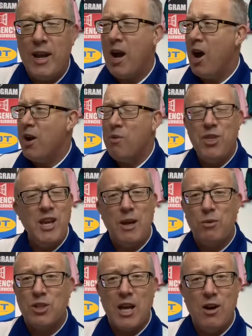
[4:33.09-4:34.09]
I don't think it
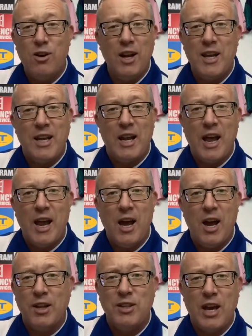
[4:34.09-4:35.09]
was that ugly,
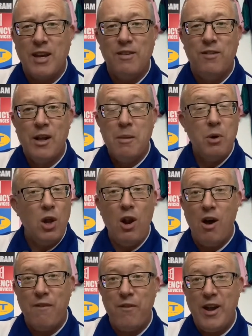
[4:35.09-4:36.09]
Dave. But a lot
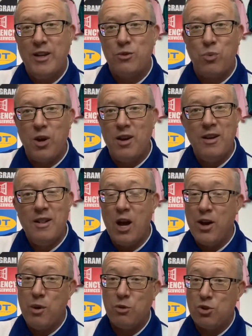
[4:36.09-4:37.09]
of fans were. I
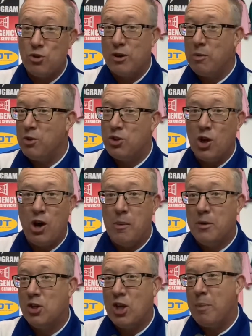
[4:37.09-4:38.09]
know I was talking with Tom
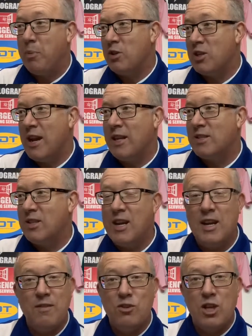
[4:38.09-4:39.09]
and Chappers and Anthony
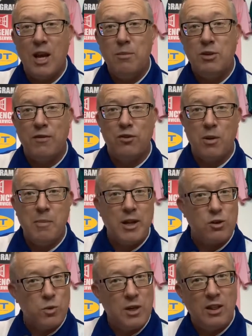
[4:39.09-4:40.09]
and even James after the
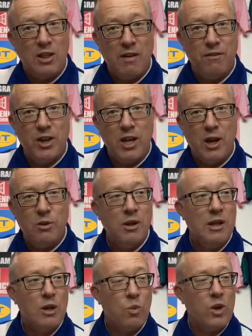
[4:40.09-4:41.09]
match. We did that video,
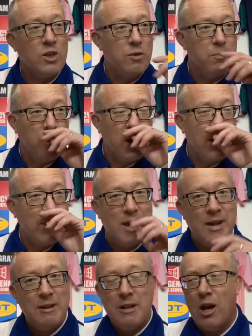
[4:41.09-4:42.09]
which you put out there.
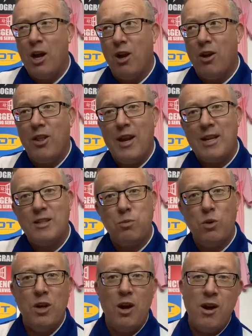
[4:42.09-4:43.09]
A lot of the lads
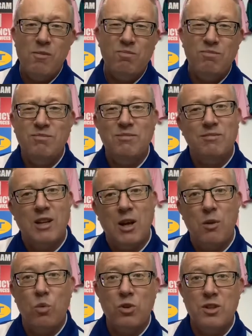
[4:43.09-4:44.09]
were like,
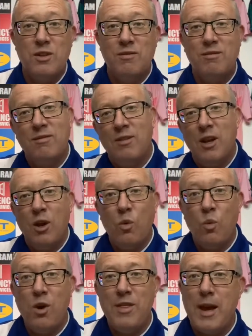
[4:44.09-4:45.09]

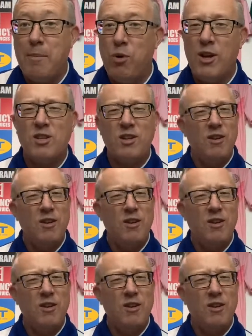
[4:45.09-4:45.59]
weren't that impressed.